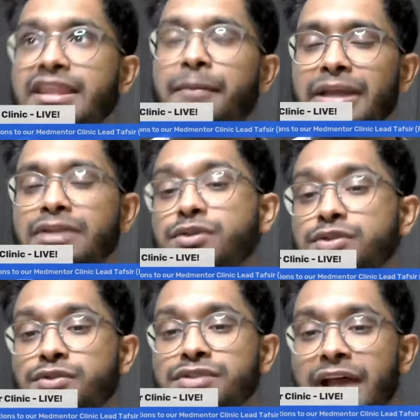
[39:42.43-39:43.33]
their
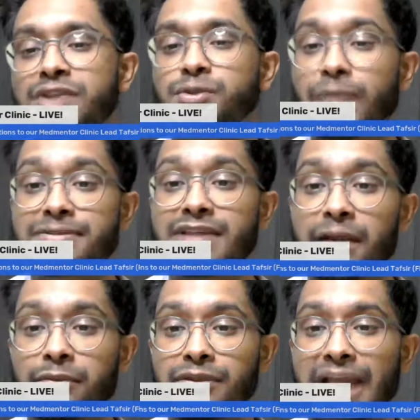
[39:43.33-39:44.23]
Medical Schools Council
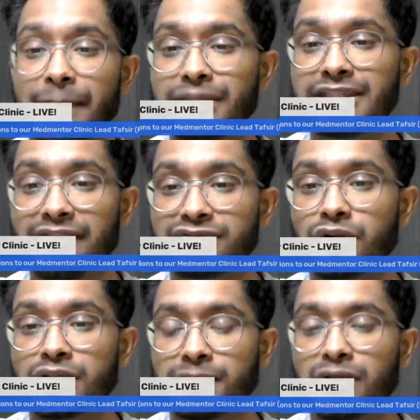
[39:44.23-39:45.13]
website with that PDF
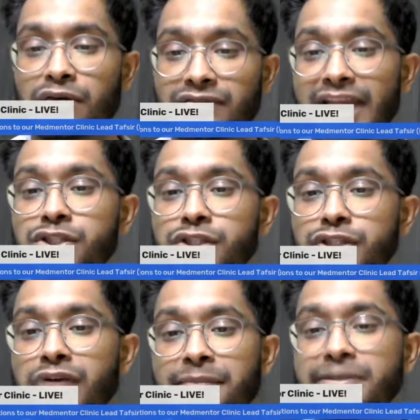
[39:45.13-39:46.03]
document of the entry
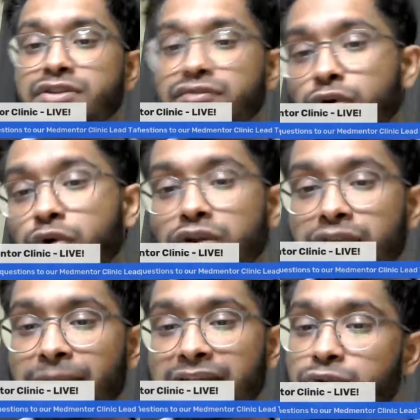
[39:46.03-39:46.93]
requirements of
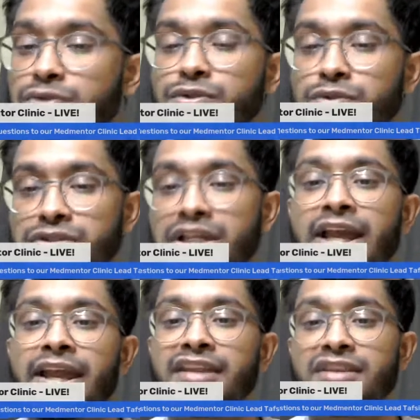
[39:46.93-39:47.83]
all the medical schools
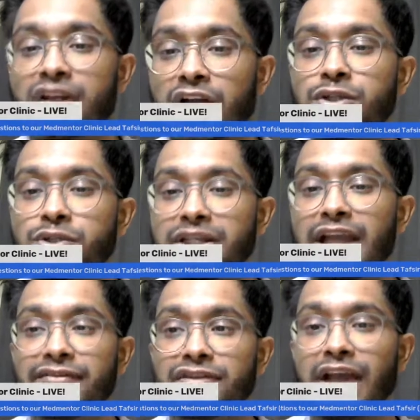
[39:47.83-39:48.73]
in the country.
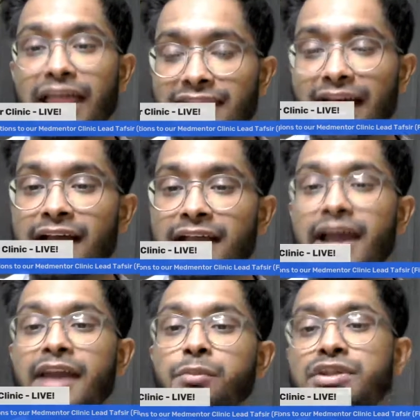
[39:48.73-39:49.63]
Have a look at that
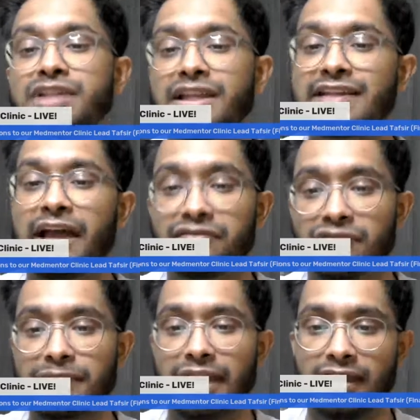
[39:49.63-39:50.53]
and whittle it down
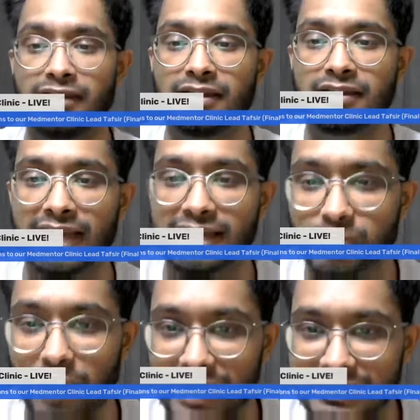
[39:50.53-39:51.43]
from there.
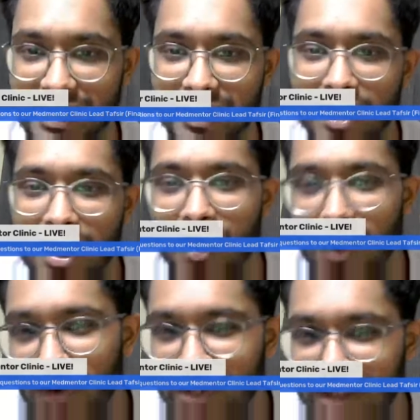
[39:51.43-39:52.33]
That's what I'd say.
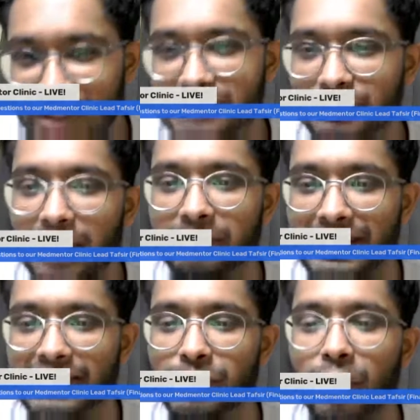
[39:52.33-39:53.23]
Oh, another aspiring
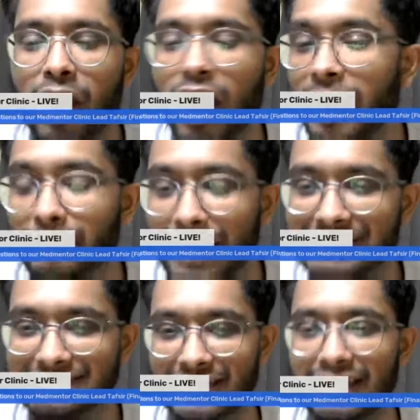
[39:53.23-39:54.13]
medic, you are
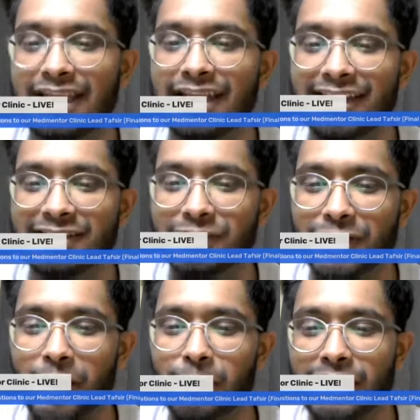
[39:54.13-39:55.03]
amazing.
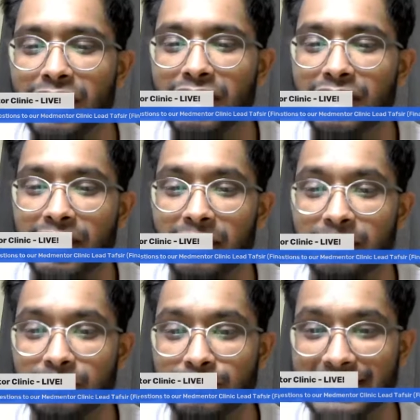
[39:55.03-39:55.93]
We
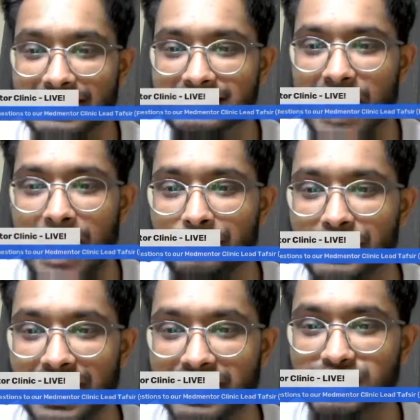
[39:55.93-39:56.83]
Are Medics
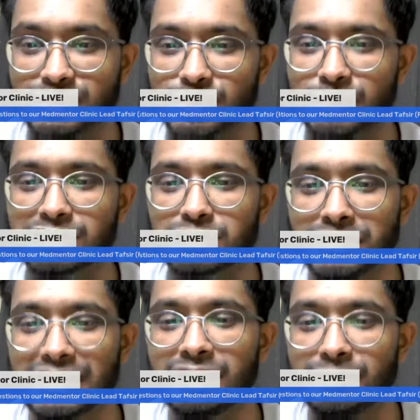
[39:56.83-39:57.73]
application tool was
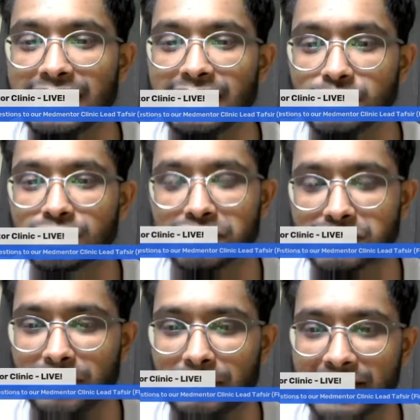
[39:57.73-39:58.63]
really, really useful
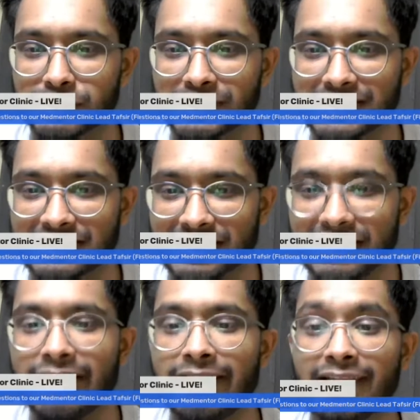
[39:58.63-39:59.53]
to apply
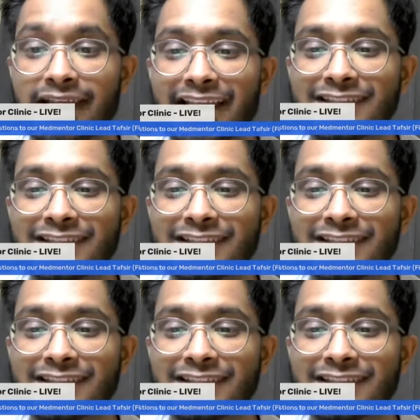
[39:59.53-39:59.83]
strategically. It